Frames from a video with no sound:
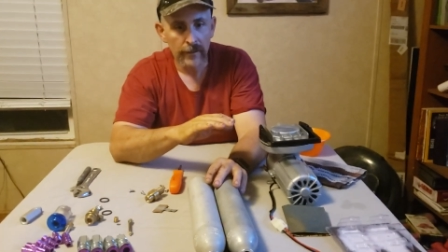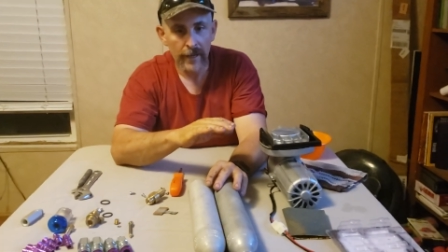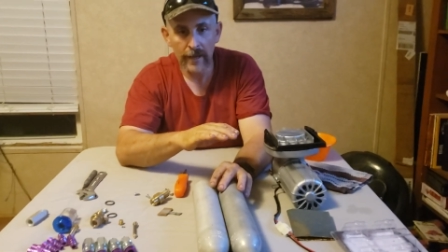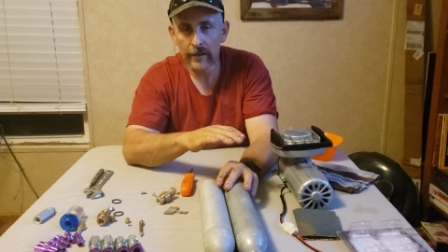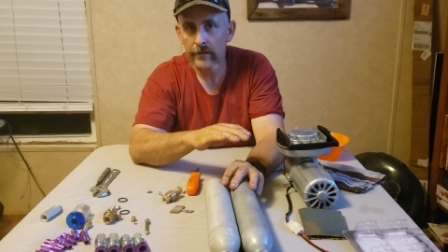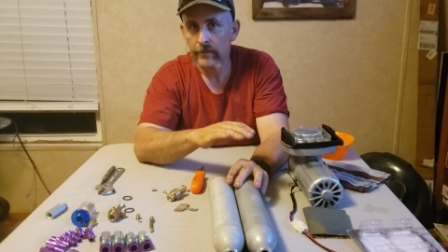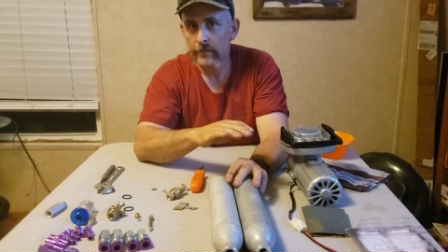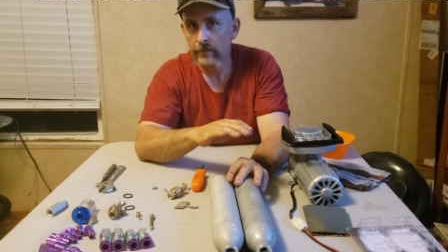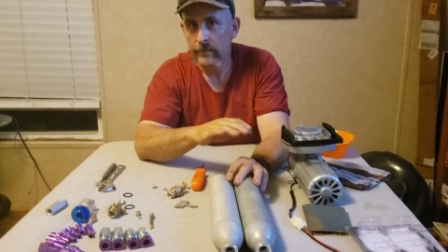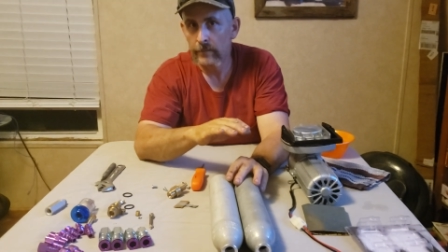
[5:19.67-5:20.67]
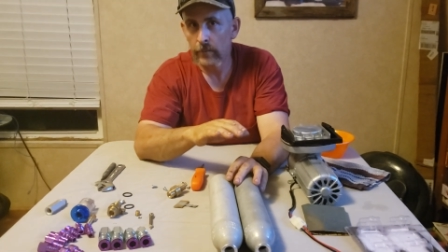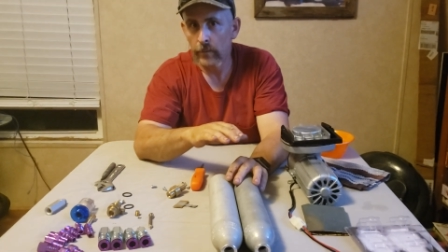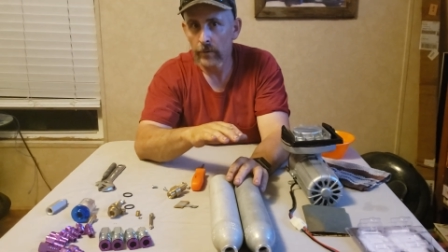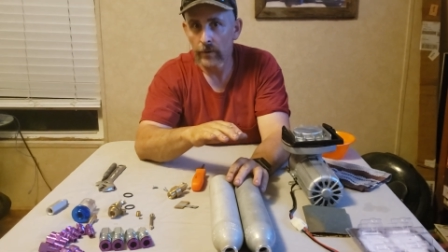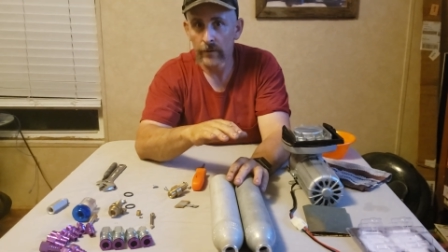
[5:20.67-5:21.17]
and
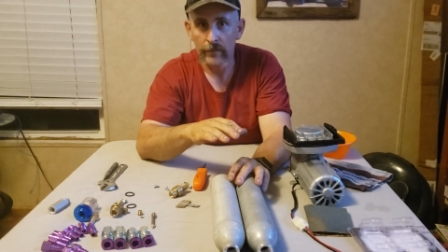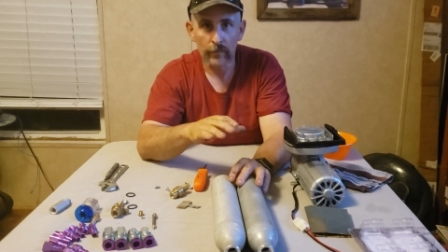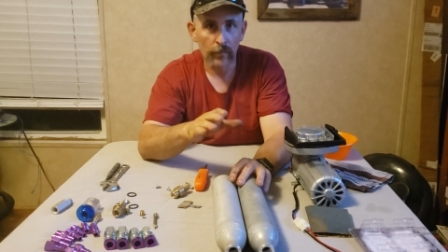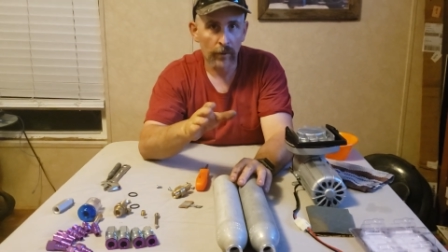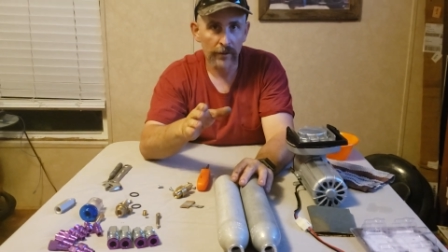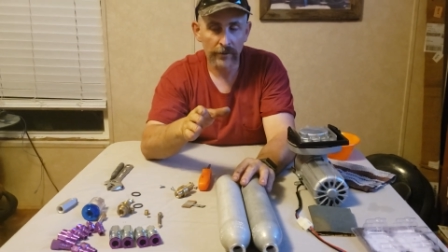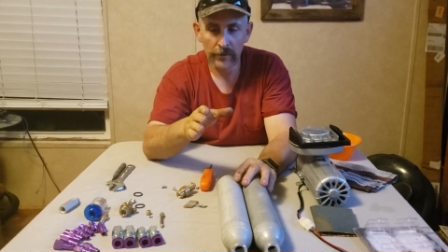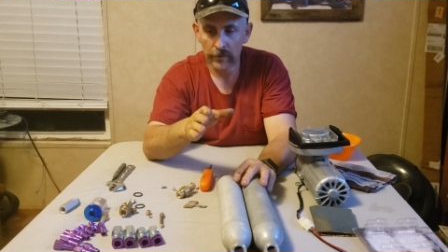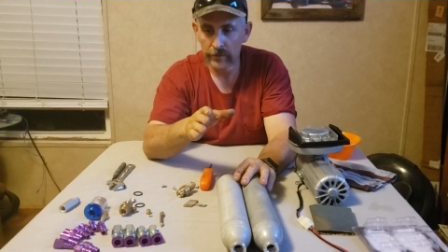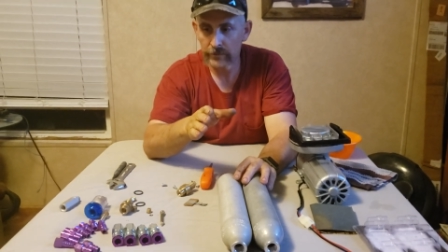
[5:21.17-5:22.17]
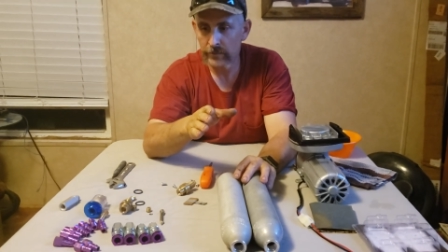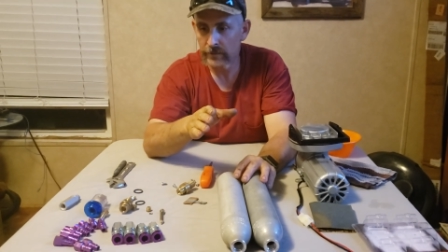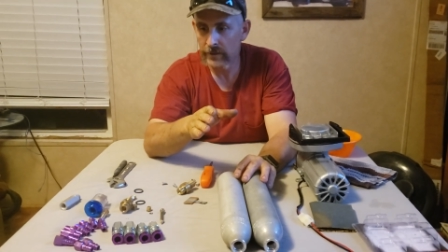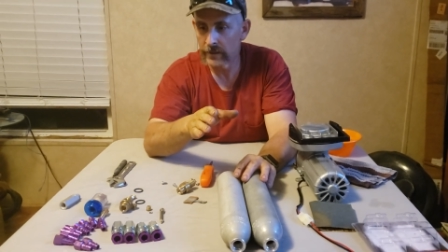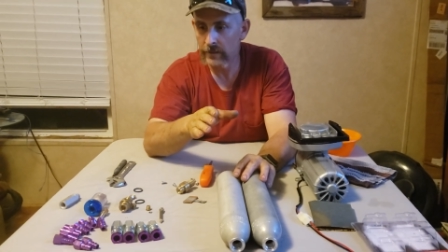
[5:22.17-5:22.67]
for water toys for
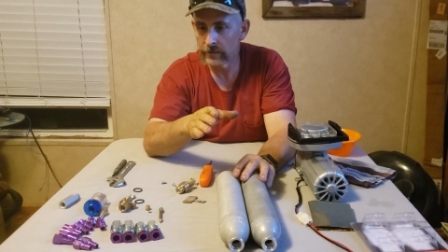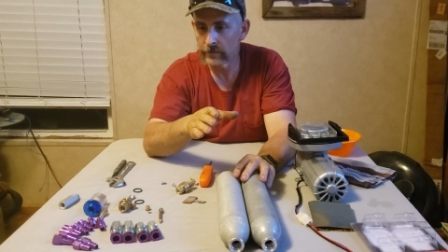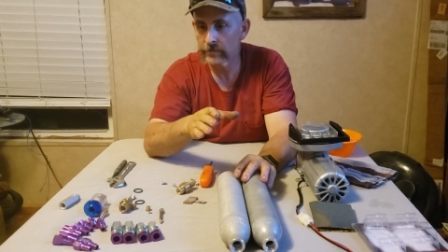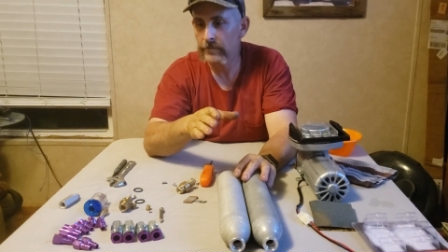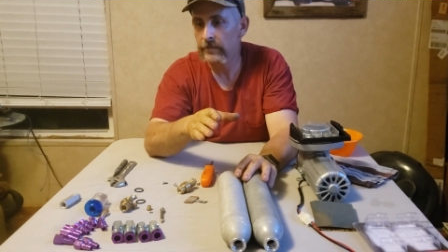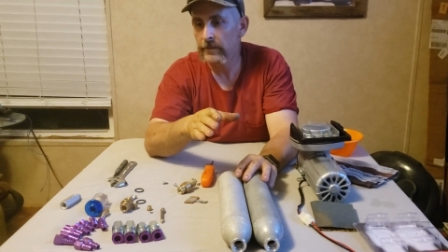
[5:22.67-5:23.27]
the kids.